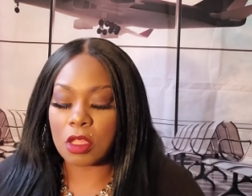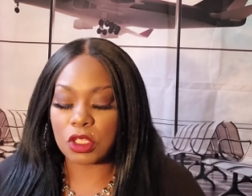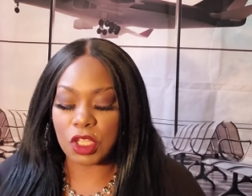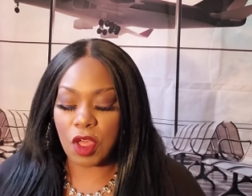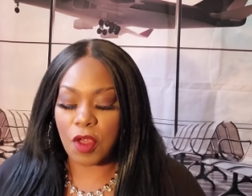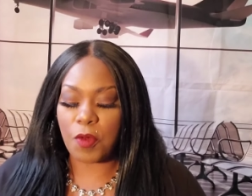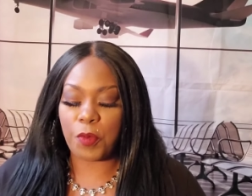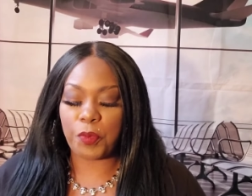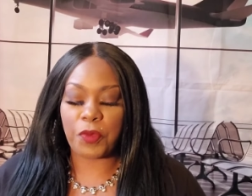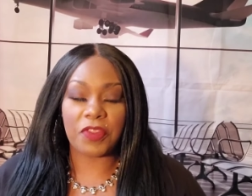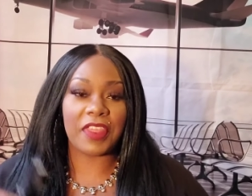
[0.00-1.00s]
So
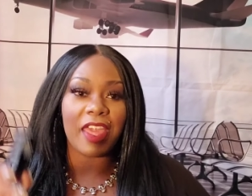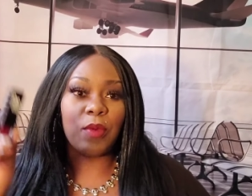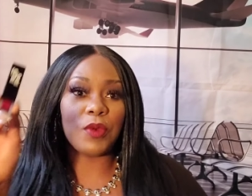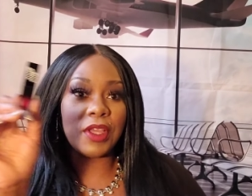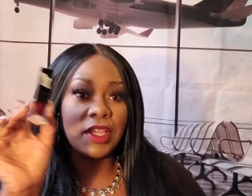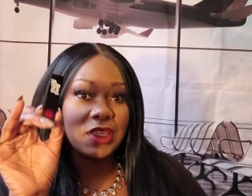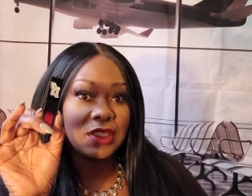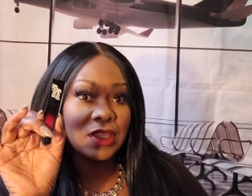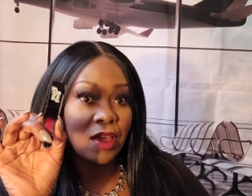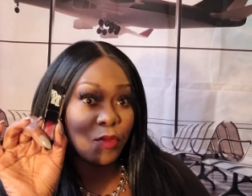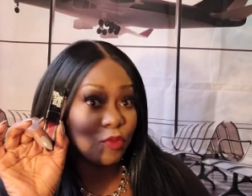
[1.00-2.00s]
that
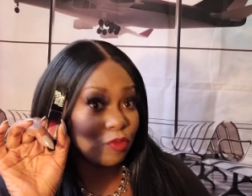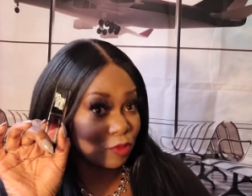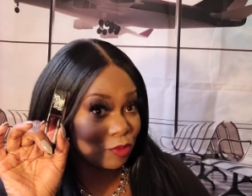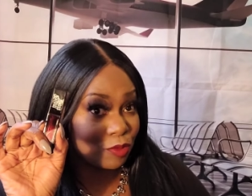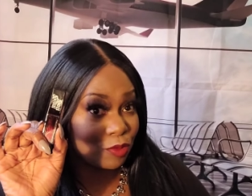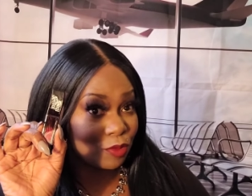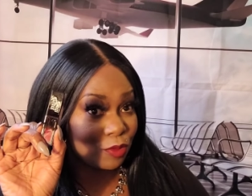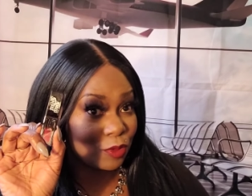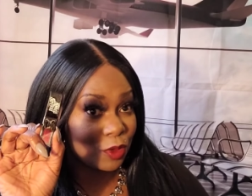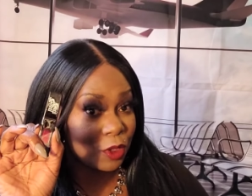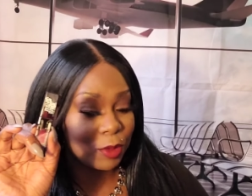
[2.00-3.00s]
was
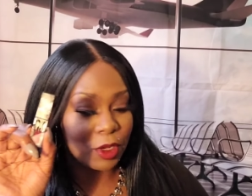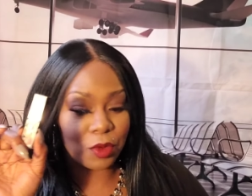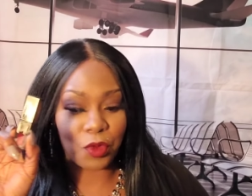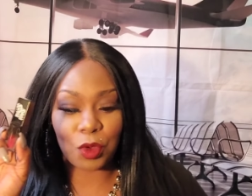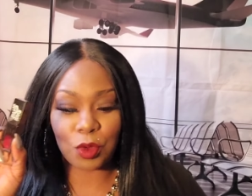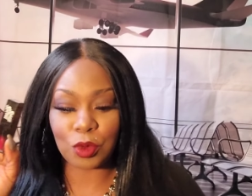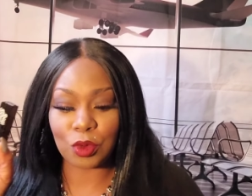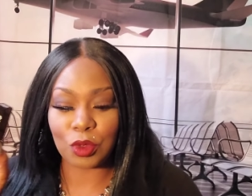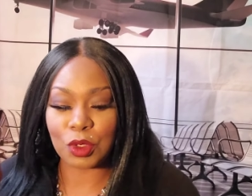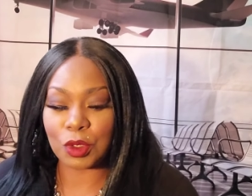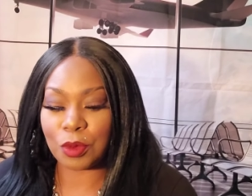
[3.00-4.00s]
the blood
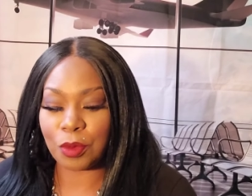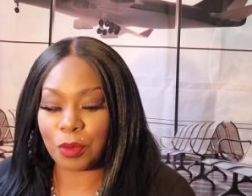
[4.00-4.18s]
rose,